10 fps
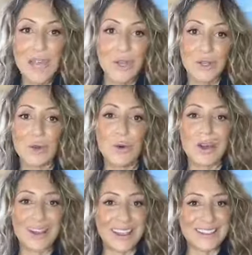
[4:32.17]
you
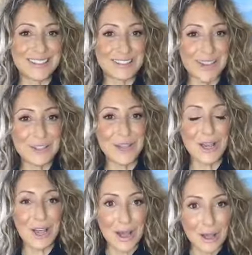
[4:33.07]
are in such a
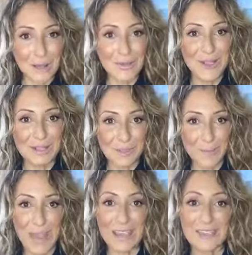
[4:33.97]
calm
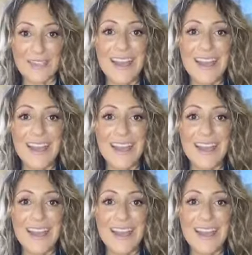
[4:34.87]
space,